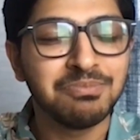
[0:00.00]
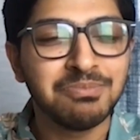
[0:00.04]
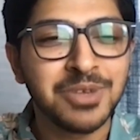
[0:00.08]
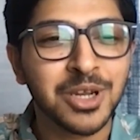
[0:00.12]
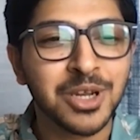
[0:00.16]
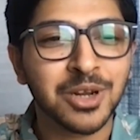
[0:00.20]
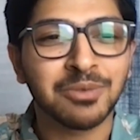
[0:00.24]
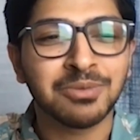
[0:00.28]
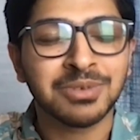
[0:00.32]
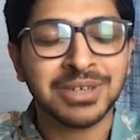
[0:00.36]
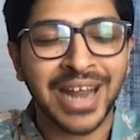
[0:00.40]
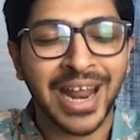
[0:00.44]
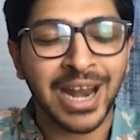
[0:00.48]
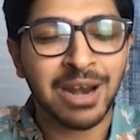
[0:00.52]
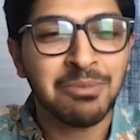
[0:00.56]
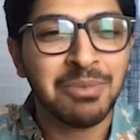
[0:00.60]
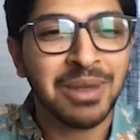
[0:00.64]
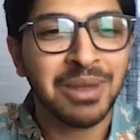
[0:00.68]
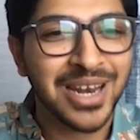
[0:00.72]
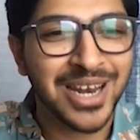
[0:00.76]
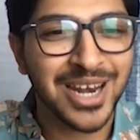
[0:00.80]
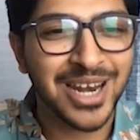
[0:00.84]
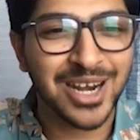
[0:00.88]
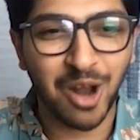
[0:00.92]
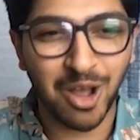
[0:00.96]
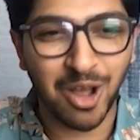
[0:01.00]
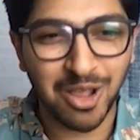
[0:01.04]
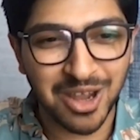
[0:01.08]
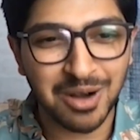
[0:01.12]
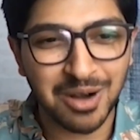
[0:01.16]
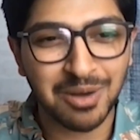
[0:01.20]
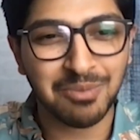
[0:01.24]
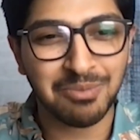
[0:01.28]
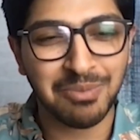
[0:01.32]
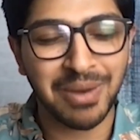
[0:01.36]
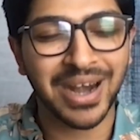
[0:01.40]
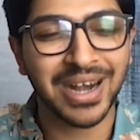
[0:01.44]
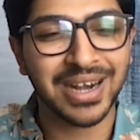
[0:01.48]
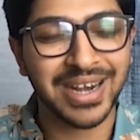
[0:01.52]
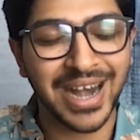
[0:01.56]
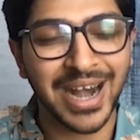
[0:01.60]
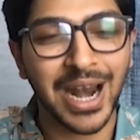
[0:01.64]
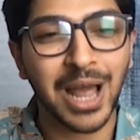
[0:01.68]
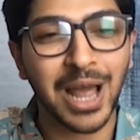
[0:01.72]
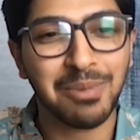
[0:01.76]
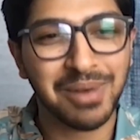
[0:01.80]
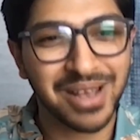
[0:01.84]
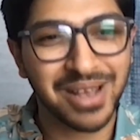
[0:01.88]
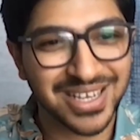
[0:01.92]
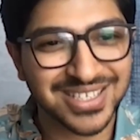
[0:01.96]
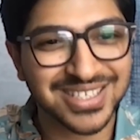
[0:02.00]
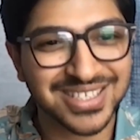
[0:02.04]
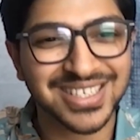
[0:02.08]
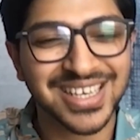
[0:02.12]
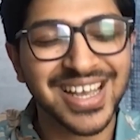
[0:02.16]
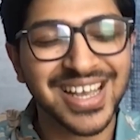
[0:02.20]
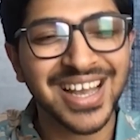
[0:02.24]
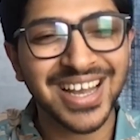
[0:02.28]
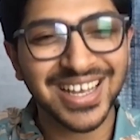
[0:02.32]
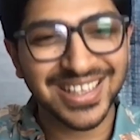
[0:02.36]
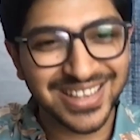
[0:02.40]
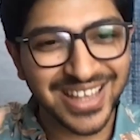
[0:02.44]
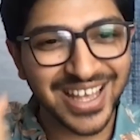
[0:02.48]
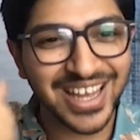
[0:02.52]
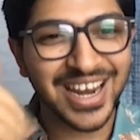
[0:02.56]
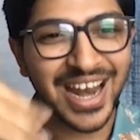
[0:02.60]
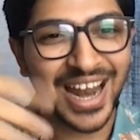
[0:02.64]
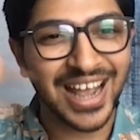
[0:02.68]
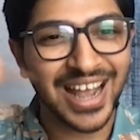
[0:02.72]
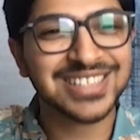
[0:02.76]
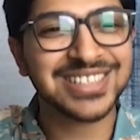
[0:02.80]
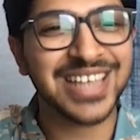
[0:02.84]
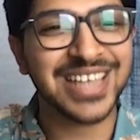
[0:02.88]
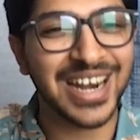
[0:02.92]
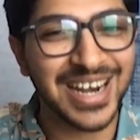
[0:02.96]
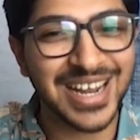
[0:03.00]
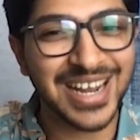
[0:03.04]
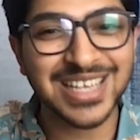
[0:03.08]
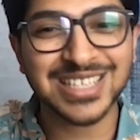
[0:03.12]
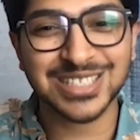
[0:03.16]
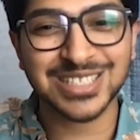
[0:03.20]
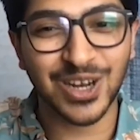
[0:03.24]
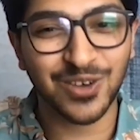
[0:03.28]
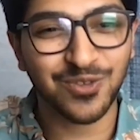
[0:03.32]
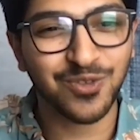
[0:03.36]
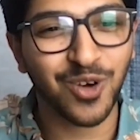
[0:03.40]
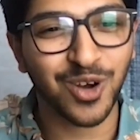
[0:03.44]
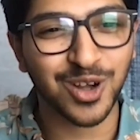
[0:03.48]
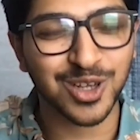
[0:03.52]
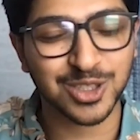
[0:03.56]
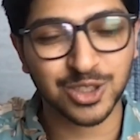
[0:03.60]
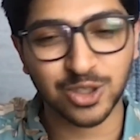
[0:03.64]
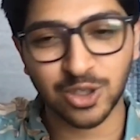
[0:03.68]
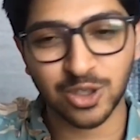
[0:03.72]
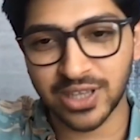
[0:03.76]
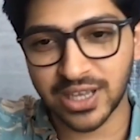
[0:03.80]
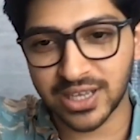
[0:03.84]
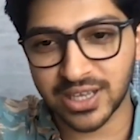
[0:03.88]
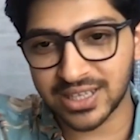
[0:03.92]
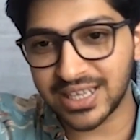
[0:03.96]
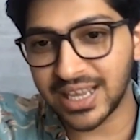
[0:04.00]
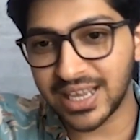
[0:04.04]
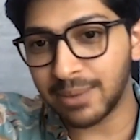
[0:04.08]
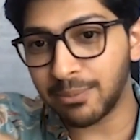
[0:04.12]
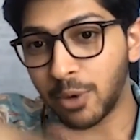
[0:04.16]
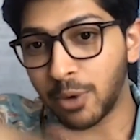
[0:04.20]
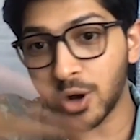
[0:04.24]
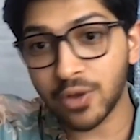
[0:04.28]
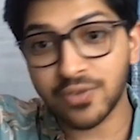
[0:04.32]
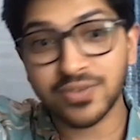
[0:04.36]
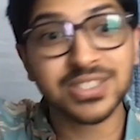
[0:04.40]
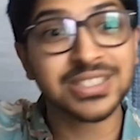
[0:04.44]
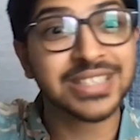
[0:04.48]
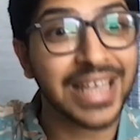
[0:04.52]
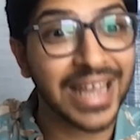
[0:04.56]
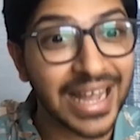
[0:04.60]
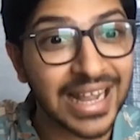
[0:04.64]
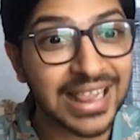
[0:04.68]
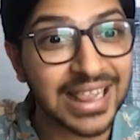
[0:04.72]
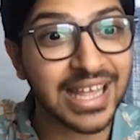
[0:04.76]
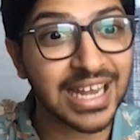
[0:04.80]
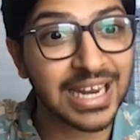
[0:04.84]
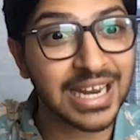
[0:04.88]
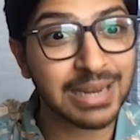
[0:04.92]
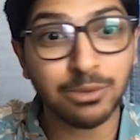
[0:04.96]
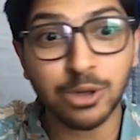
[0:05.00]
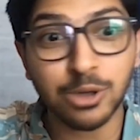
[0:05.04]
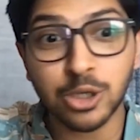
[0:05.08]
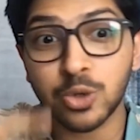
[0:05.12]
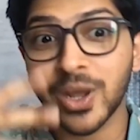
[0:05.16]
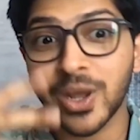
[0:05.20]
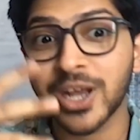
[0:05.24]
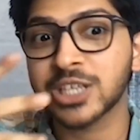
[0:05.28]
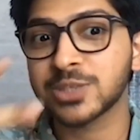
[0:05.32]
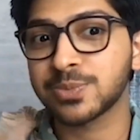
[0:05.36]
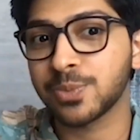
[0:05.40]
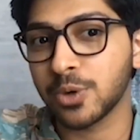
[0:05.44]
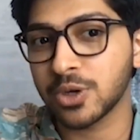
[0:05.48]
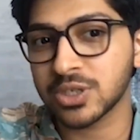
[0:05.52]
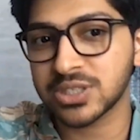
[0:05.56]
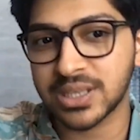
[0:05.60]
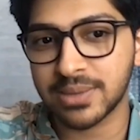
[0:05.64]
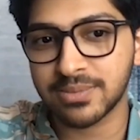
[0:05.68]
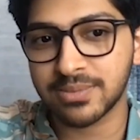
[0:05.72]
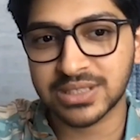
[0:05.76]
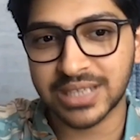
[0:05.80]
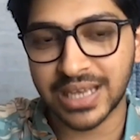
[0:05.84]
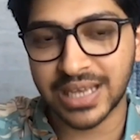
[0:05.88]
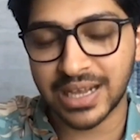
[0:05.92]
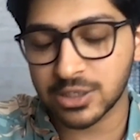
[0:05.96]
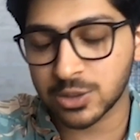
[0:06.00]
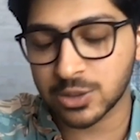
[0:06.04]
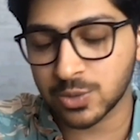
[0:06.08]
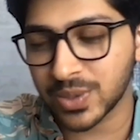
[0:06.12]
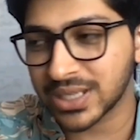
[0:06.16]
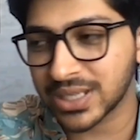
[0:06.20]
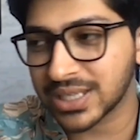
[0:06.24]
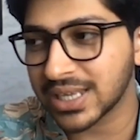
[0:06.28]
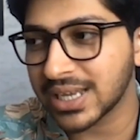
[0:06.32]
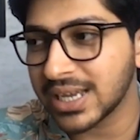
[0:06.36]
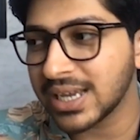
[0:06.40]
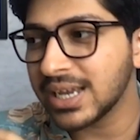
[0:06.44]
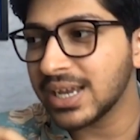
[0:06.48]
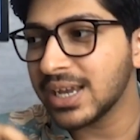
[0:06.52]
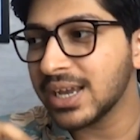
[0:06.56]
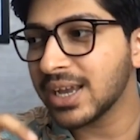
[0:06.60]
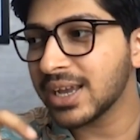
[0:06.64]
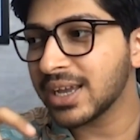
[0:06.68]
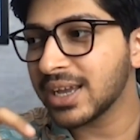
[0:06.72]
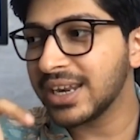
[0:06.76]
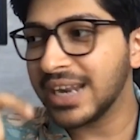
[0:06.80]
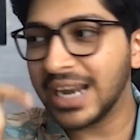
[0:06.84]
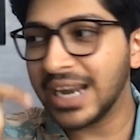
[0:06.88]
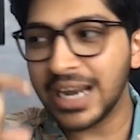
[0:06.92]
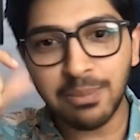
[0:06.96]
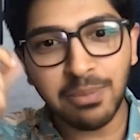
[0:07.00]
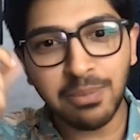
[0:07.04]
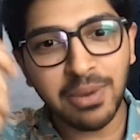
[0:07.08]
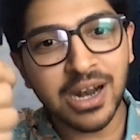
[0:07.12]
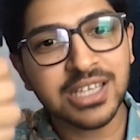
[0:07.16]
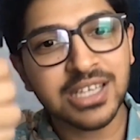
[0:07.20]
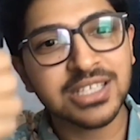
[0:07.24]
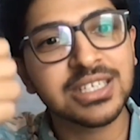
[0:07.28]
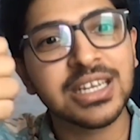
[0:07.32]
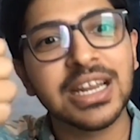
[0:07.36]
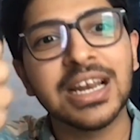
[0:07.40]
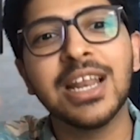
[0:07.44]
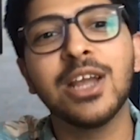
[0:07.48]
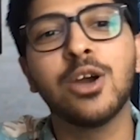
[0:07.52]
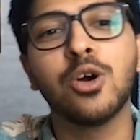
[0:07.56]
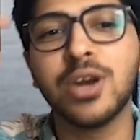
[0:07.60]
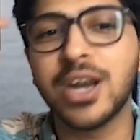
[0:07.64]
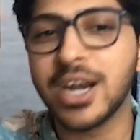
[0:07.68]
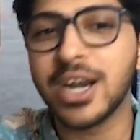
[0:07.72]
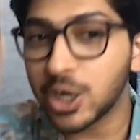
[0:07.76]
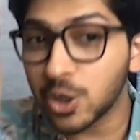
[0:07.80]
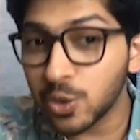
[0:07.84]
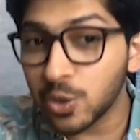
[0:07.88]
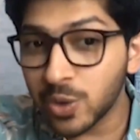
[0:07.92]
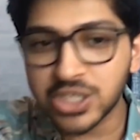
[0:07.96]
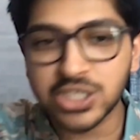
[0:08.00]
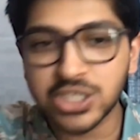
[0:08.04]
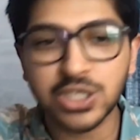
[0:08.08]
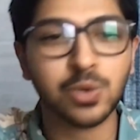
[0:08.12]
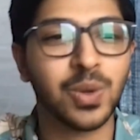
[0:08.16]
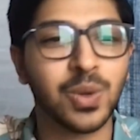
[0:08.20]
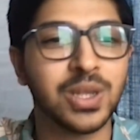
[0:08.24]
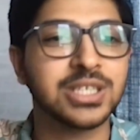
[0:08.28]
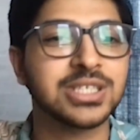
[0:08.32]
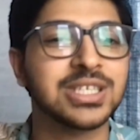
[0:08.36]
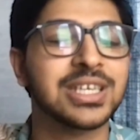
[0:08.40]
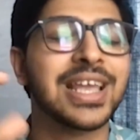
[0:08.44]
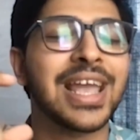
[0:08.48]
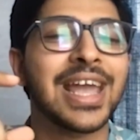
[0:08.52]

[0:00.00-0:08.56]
$10 million database they're like sending stuff on. So the amount of scale they're able to expose themselves with really builds really good intuition once